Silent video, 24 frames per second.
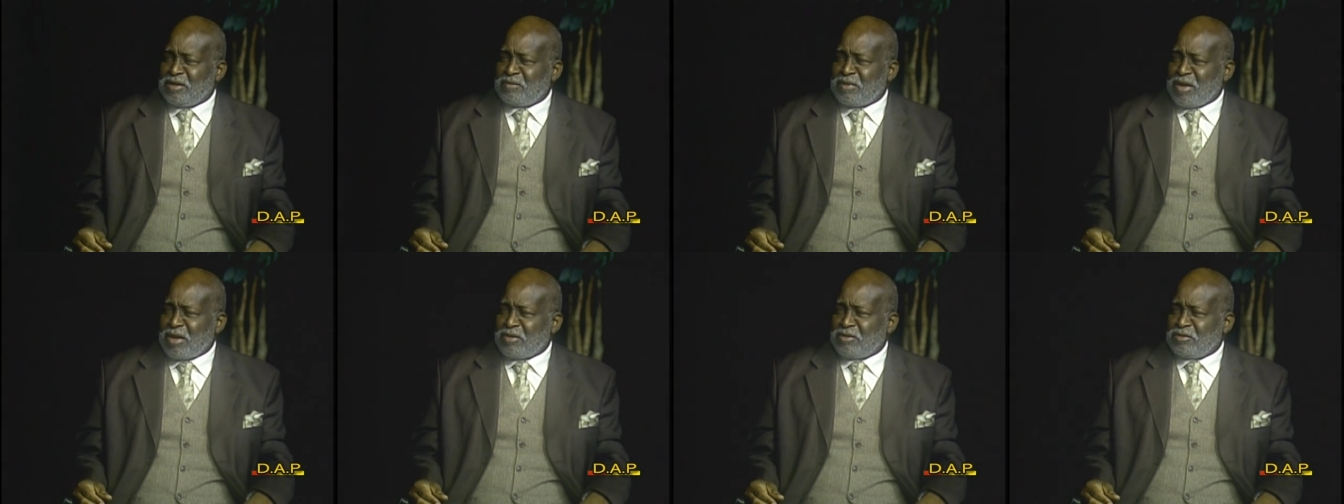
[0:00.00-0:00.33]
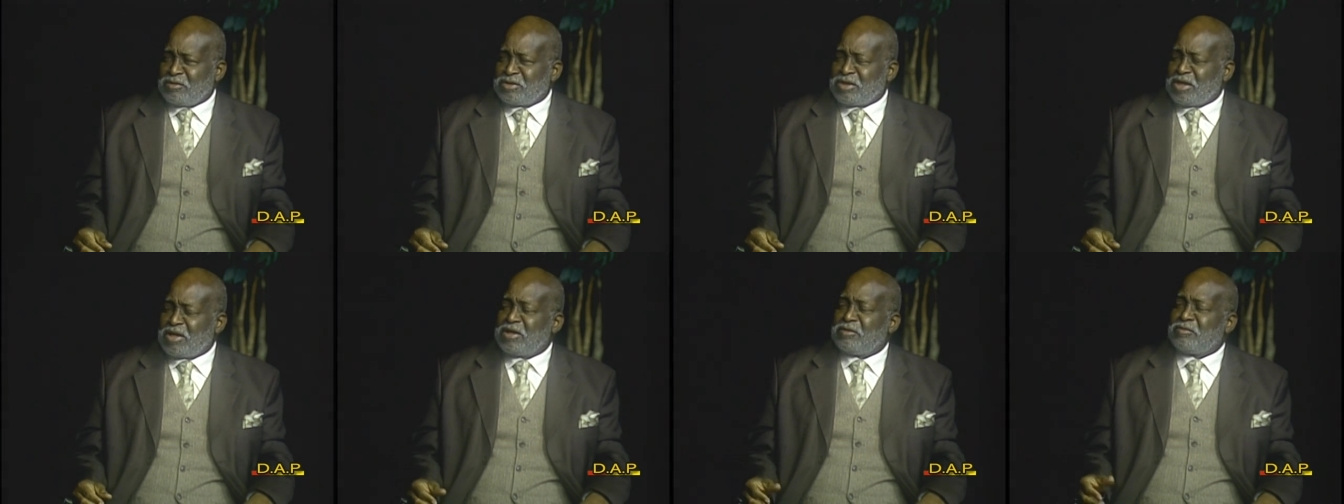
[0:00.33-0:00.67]
I'm not
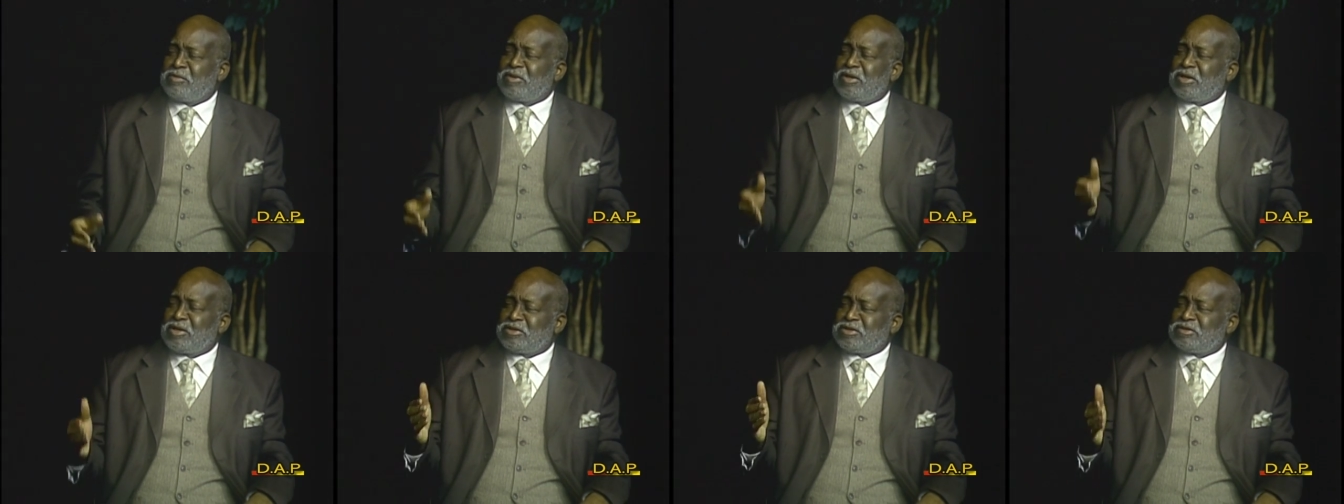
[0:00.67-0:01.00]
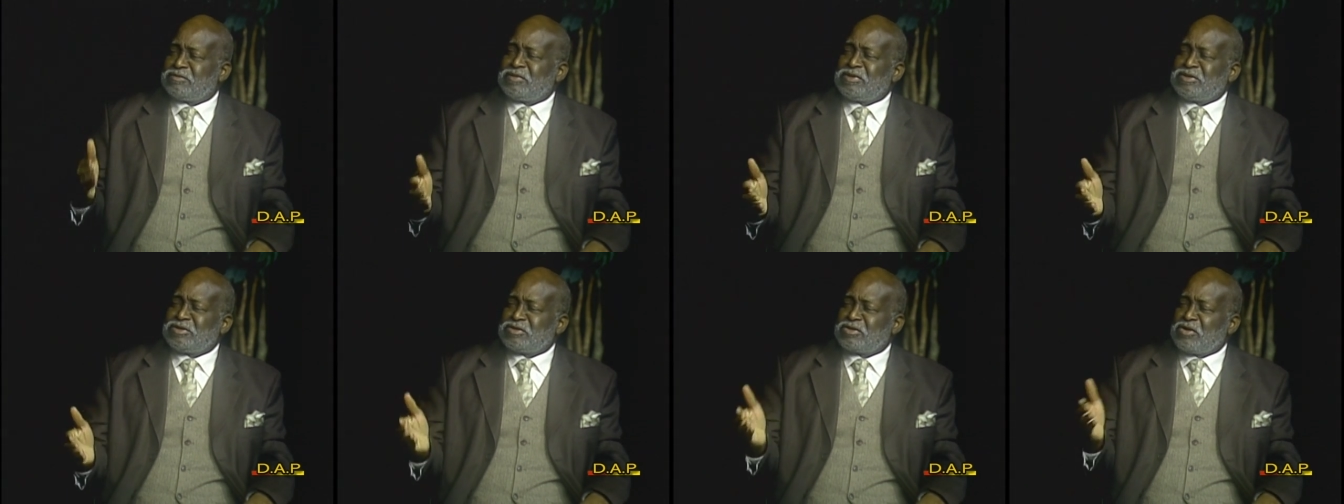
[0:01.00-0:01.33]
going to take it because
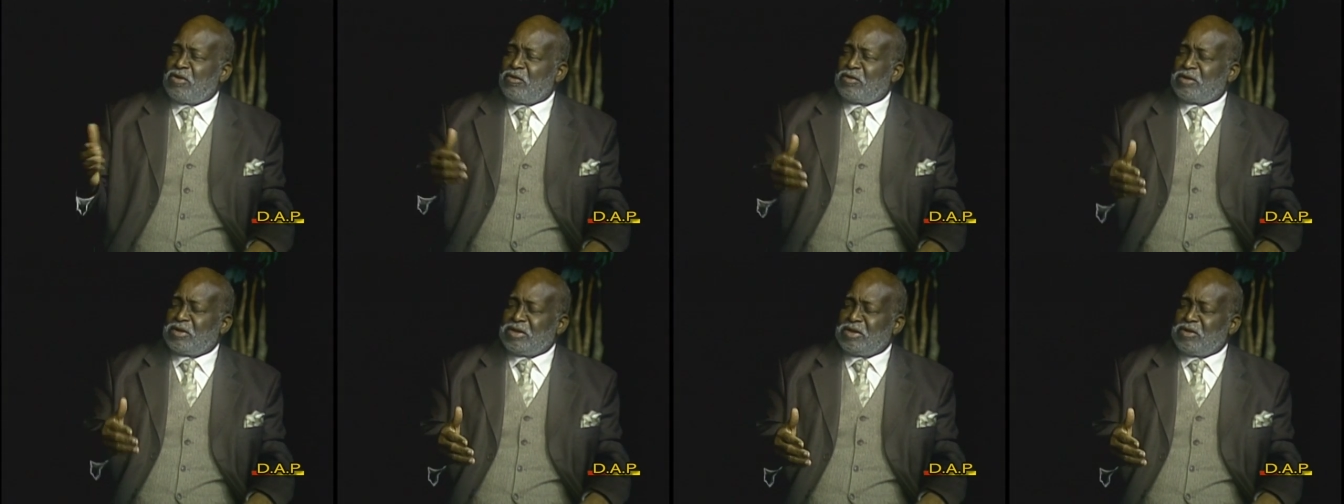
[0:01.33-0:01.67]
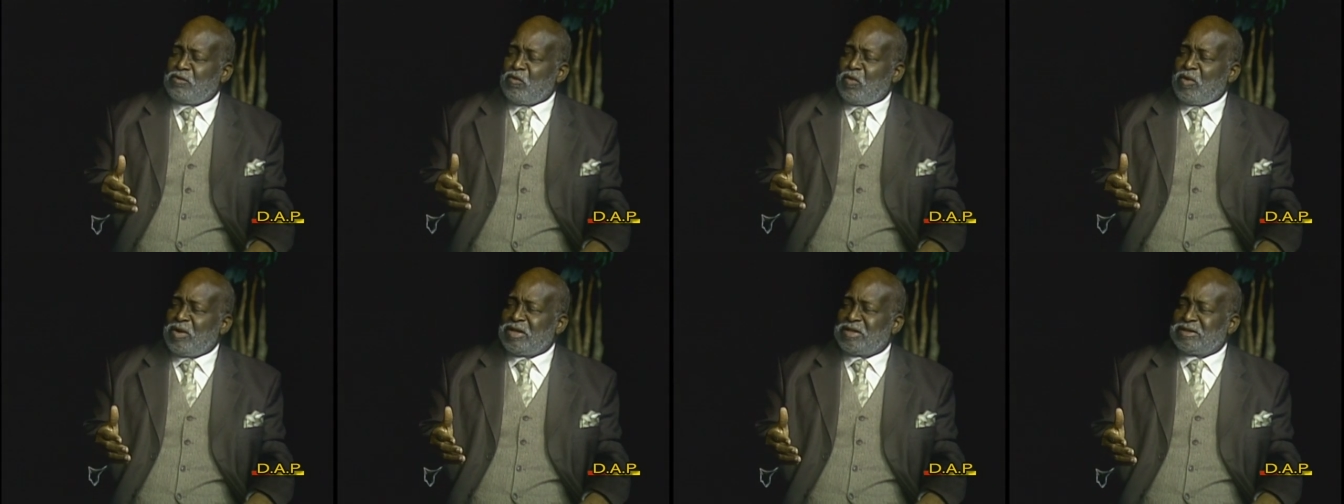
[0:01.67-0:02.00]
of historically
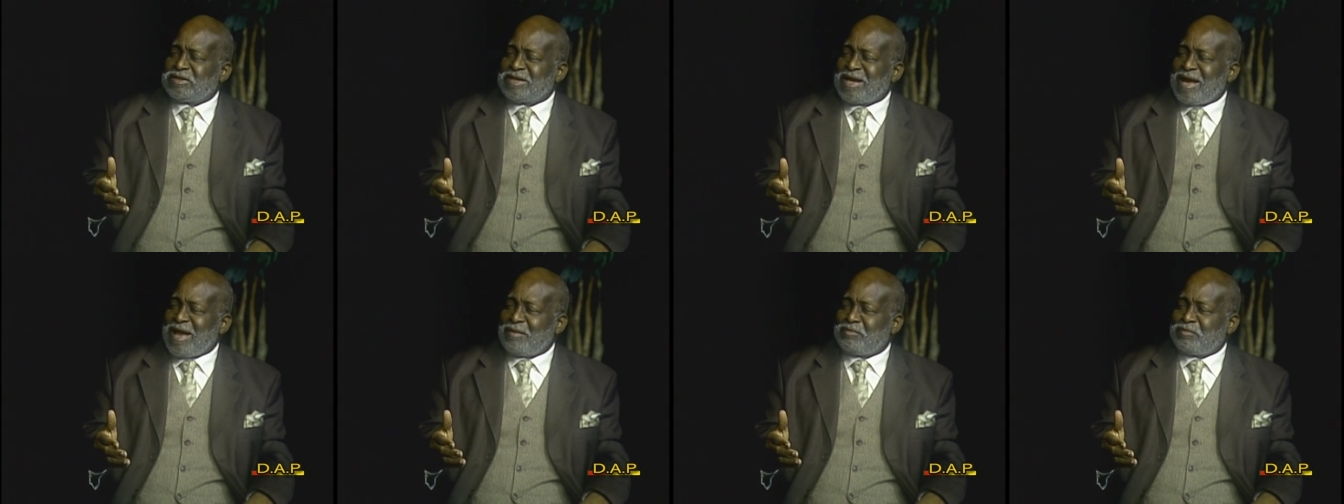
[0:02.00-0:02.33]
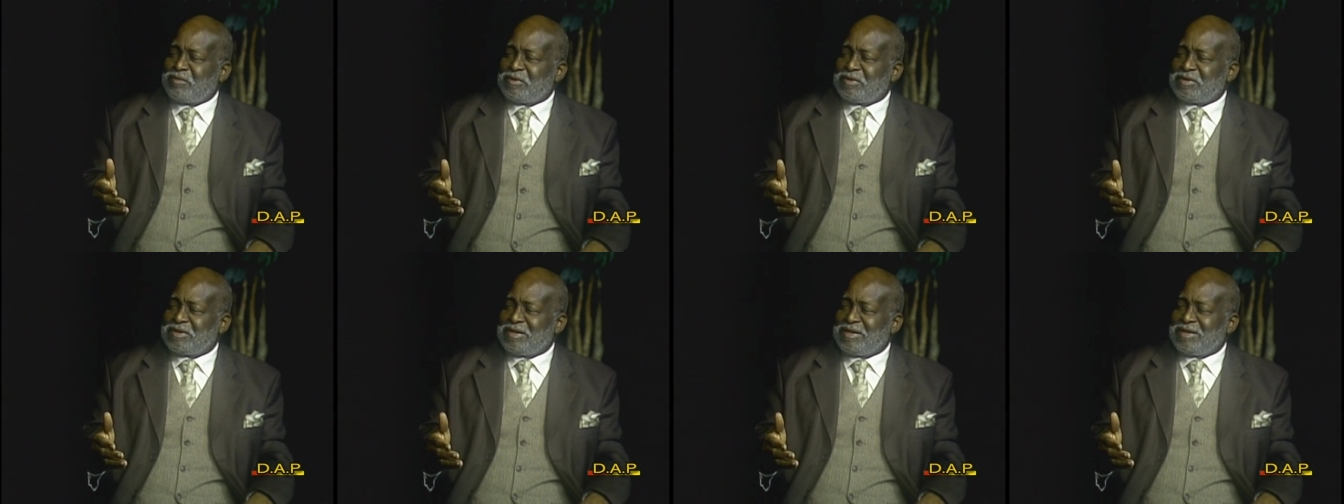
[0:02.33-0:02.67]
what has
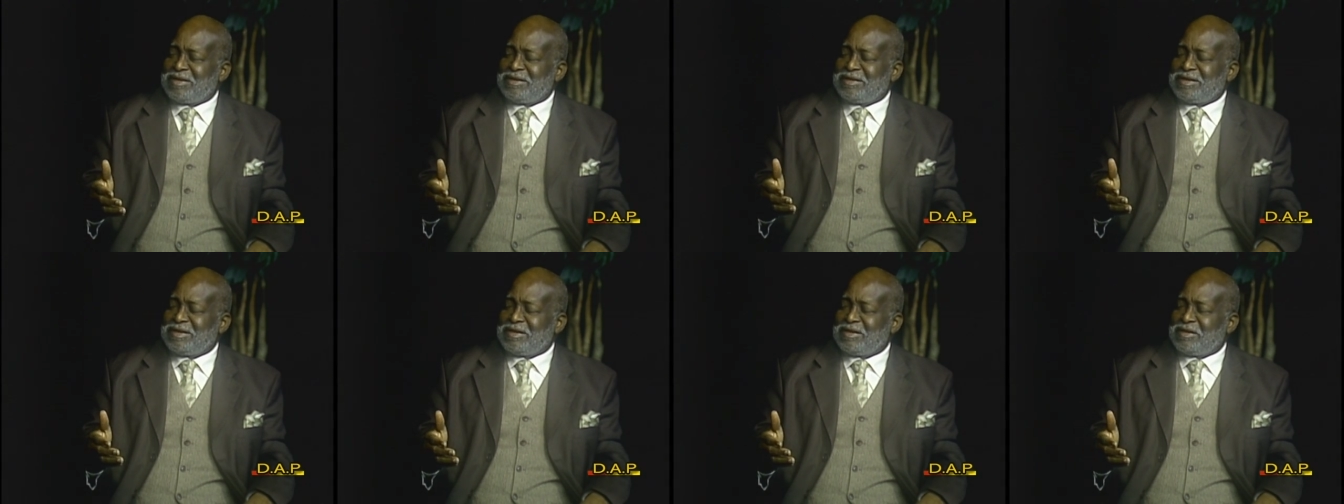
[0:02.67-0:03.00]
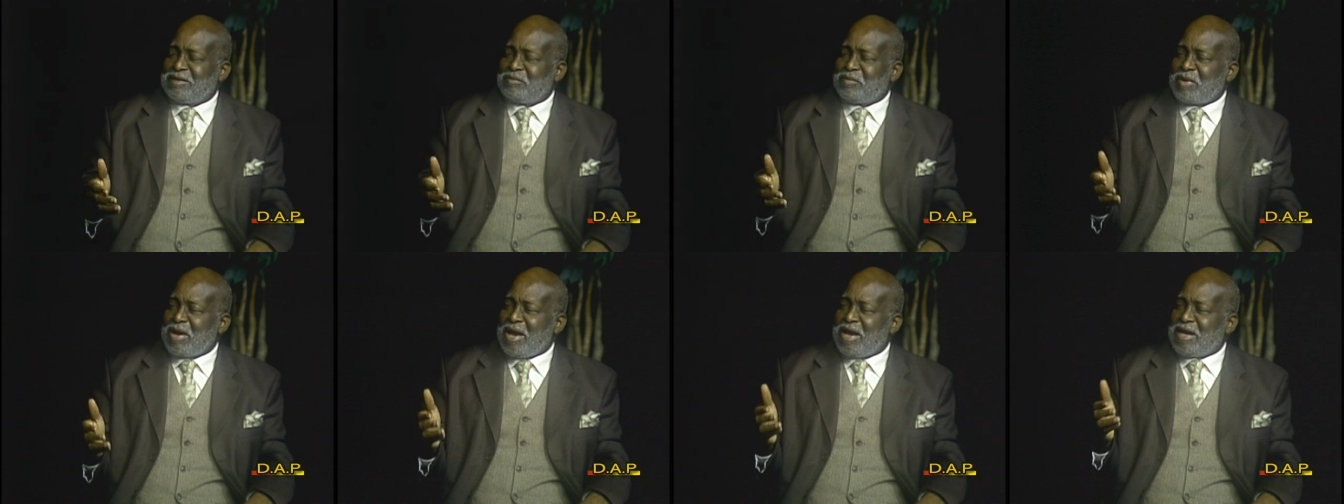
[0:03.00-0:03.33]
happened in, in
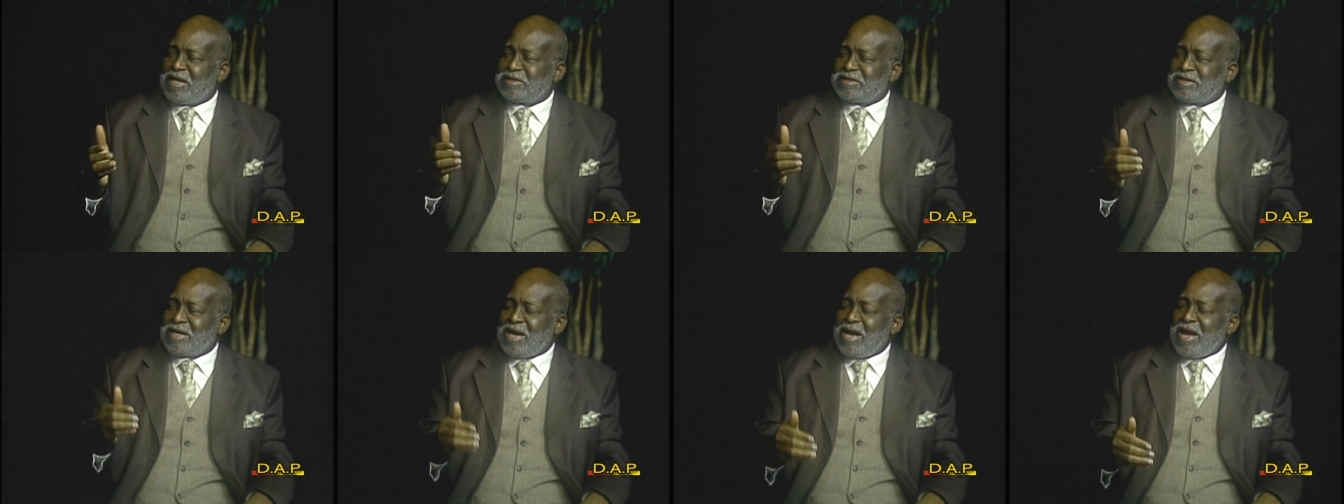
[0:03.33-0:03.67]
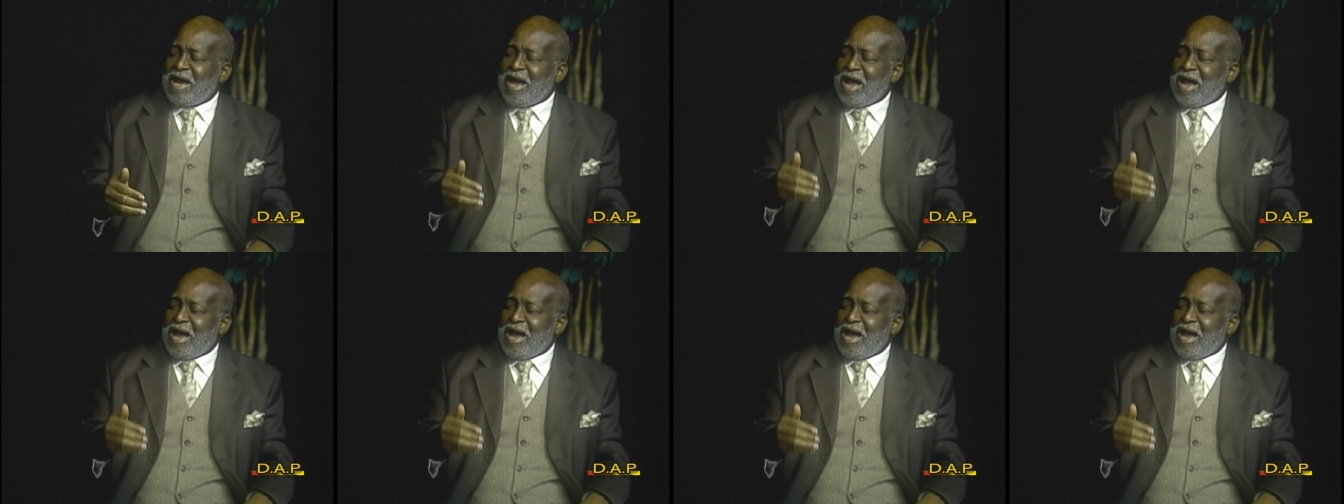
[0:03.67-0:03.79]
the past.